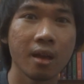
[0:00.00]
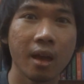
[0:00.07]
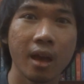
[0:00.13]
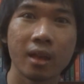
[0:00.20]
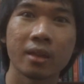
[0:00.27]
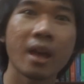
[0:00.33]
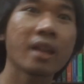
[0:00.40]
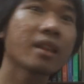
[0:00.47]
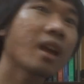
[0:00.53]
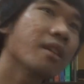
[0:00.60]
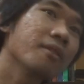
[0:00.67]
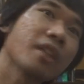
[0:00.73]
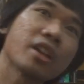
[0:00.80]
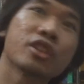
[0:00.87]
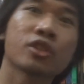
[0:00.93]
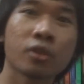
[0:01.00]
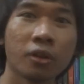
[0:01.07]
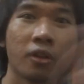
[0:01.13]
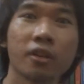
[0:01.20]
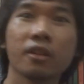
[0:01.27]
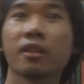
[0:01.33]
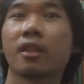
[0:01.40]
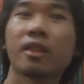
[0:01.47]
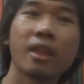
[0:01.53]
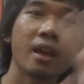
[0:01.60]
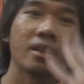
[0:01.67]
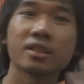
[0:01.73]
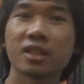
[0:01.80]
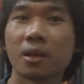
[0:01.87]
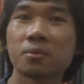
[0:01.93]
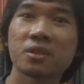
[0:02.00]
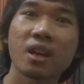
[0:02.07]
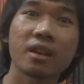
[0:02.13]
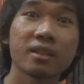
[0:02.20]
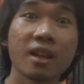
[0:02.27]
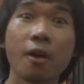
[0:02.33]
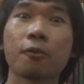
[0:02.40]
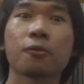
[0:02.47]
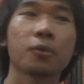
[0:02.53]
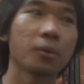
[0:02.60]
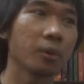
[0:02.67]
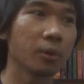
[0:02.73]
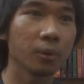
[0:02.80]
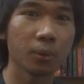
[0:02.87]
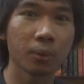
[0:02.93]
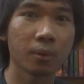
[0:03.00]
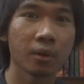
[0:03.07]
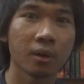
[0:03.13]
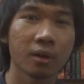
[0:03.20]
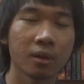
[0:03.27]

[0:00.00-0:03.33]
and that kind of, like, turned things upside down for Luke.